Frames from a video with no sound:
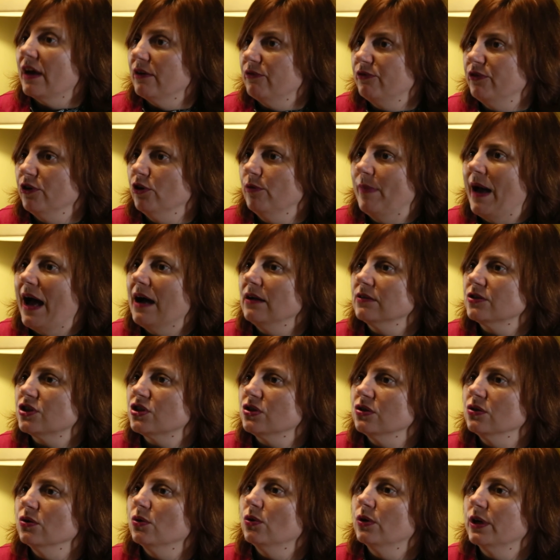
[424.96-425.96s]
film out to
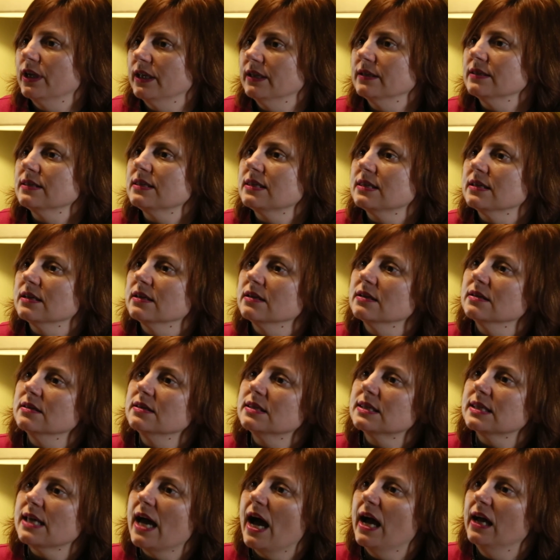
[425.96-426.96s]
audiences,
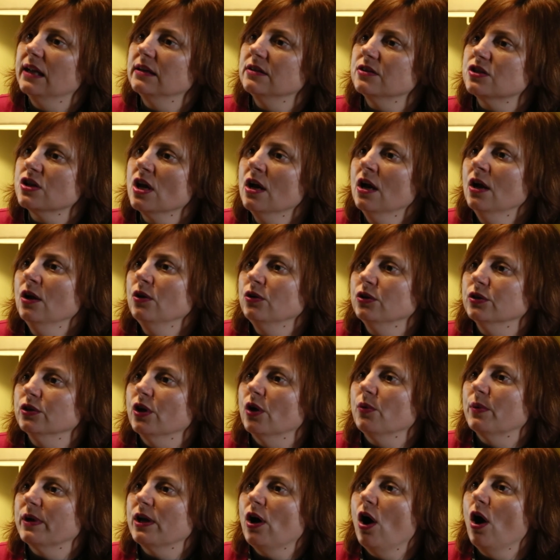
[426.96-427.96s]
and
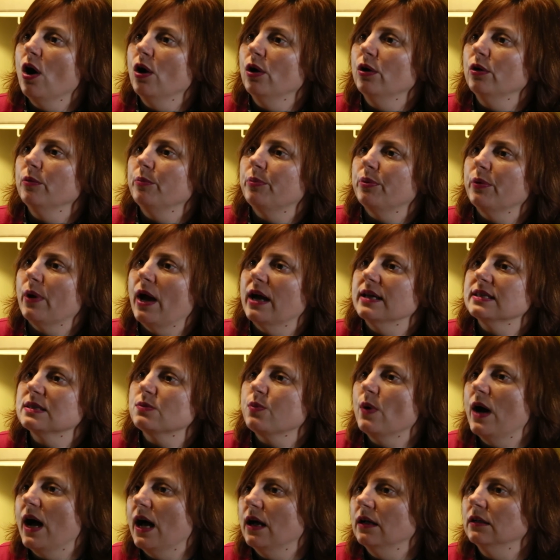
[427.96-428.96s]
we hope as
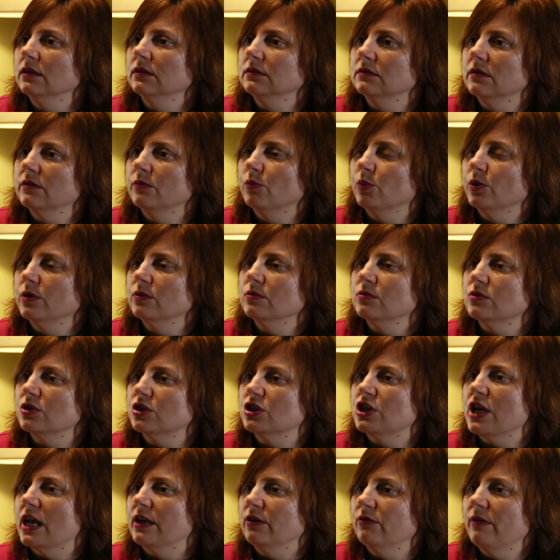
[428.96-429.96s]
well will
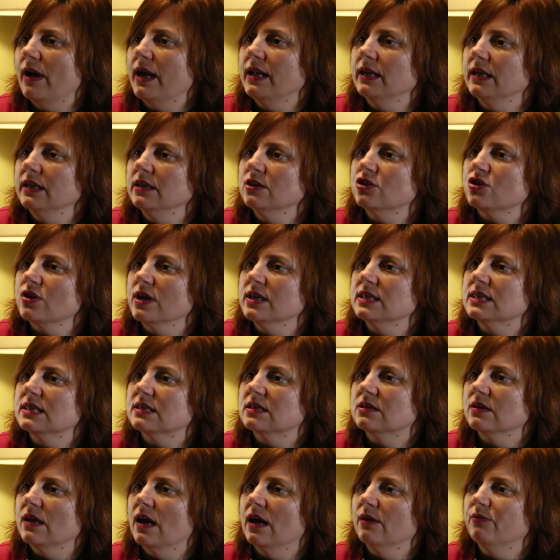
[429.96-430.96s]
generate interest
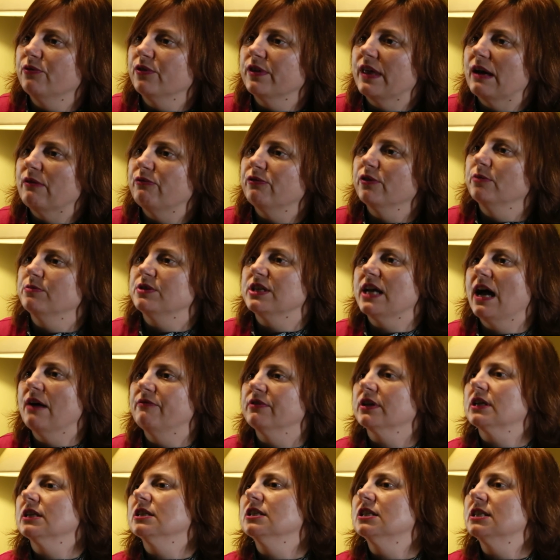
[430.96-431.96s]
for that film to have a
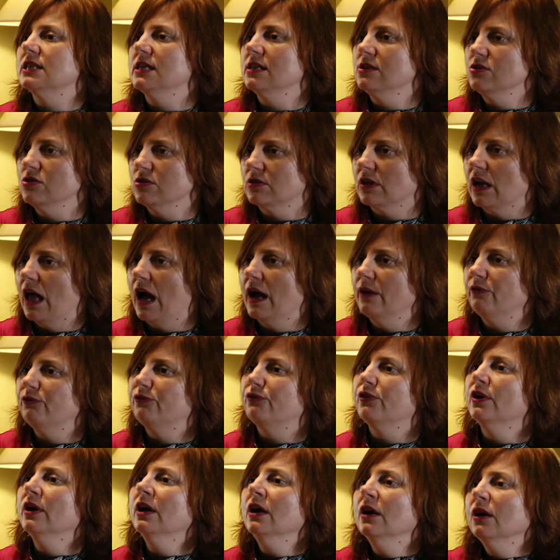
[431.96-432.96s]
continued life
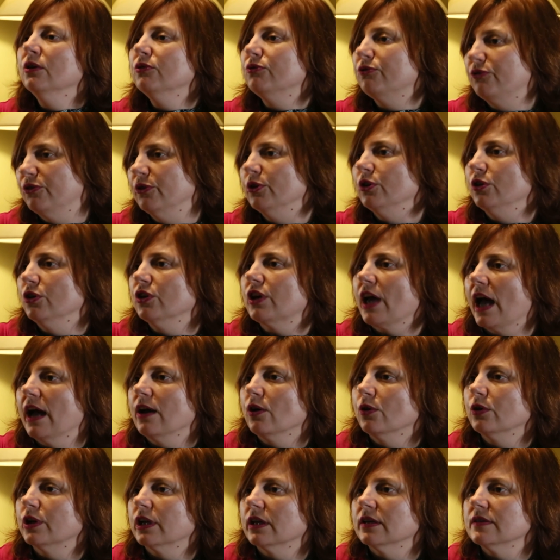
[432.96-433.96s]
for UK
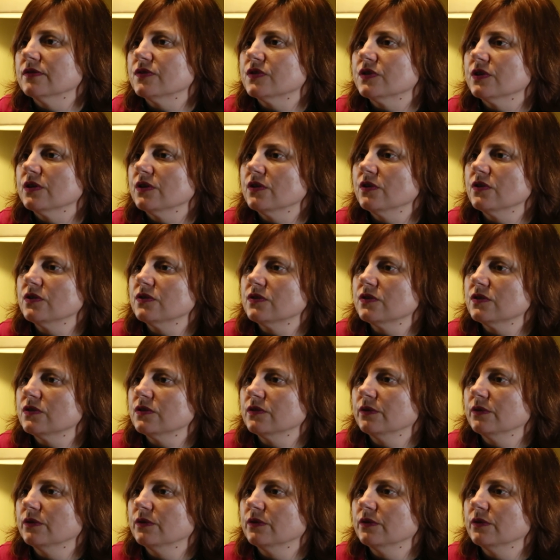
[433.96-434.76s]
audiences.